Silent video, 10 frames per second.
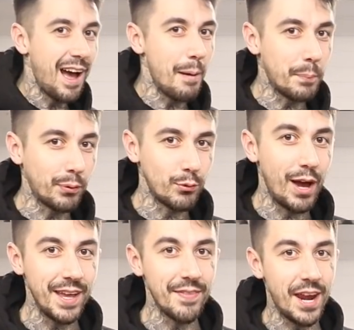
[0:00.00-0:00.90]
I'm
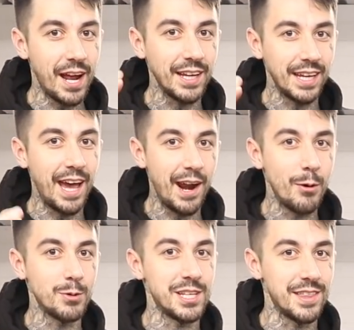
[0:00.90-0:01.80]
praying that I can get
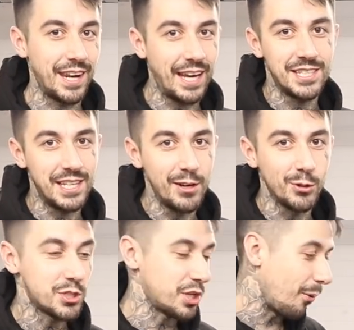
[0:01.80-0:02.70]
out in the next day
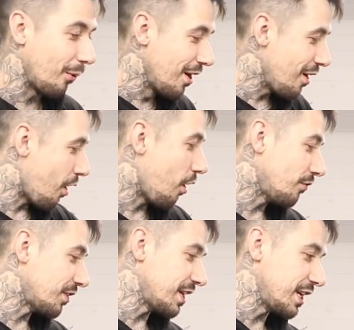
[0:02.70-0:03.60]
or so
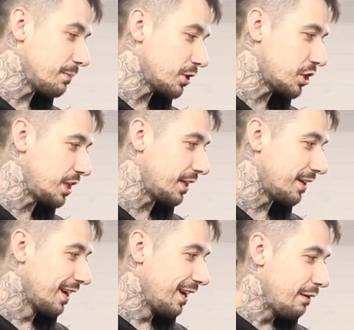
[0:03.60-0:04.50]
on the
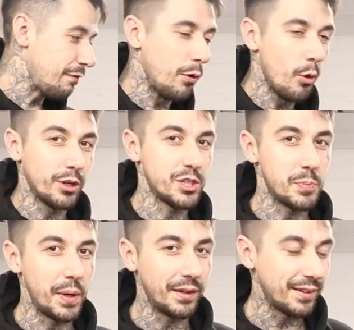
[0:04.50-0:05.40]
e-machine for a
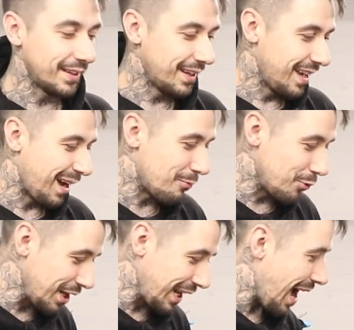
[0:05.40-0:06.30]
spin. I'm
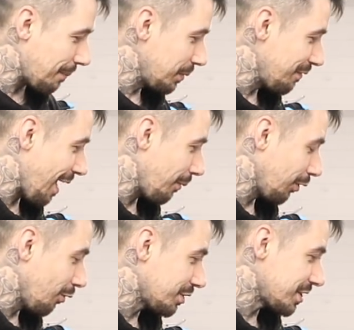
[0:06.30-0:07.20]
really happy with how it
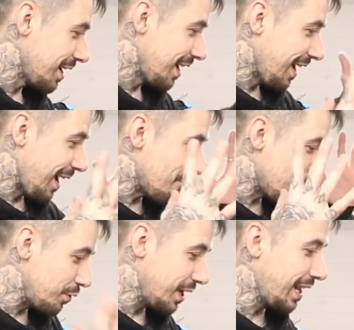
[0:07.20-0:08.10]
looks.
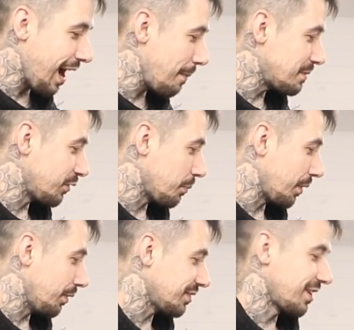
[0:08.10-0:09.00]
I'm really hyped for the
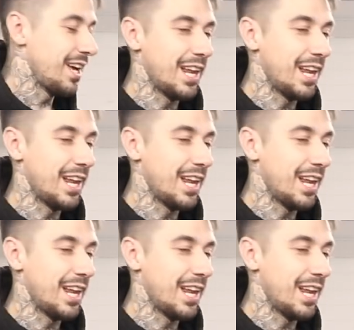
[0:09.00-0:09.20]
build.